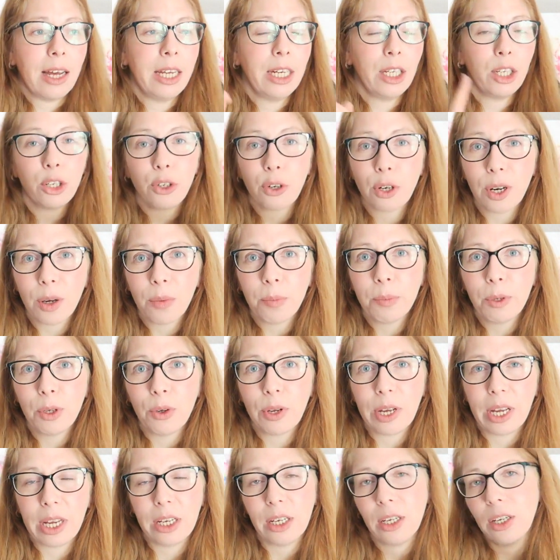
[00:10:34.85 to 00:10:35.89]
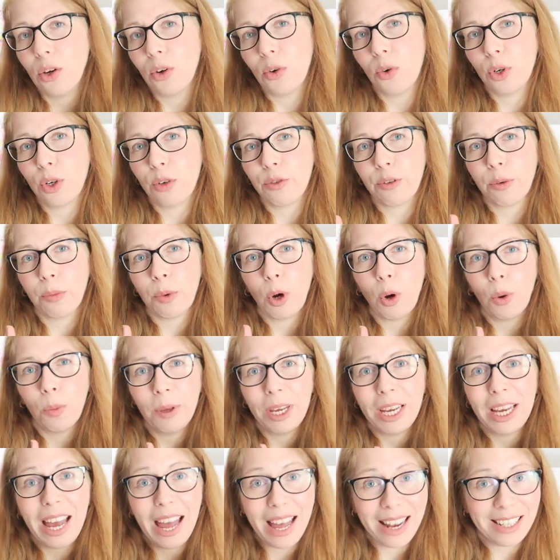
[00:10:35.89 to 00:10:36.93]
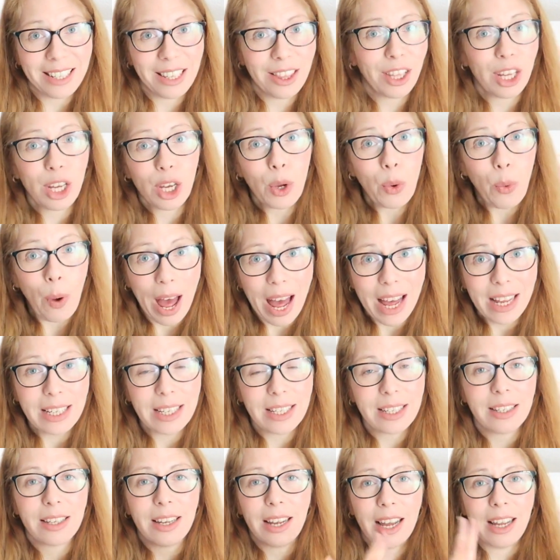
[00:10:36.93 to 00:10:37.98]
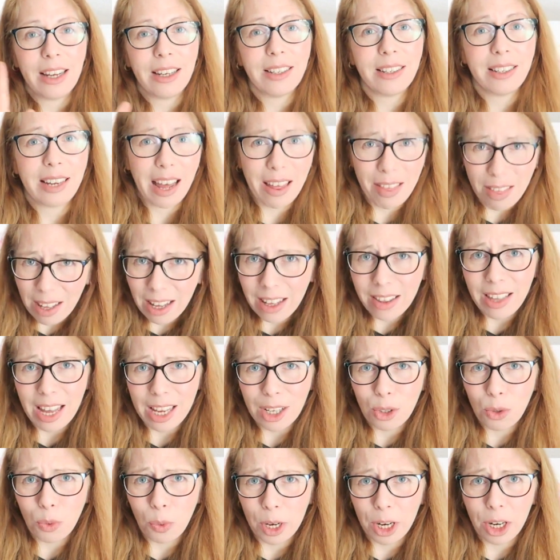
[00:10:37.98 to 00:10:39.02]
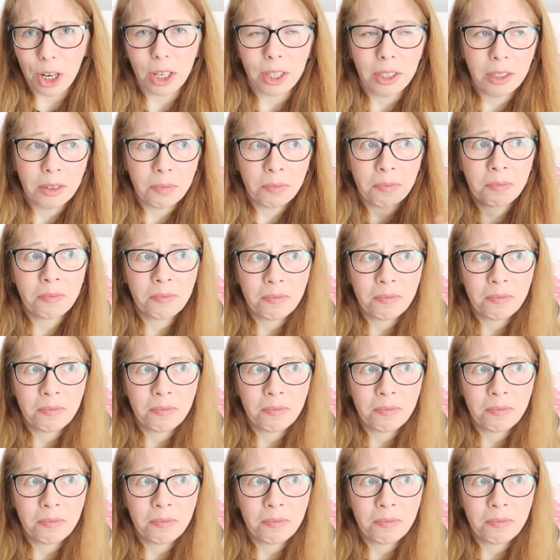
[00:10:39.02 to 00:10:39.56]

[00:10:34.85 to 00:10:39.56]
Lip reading: in Europe you can order from Hobbii and in the US, and I think that's where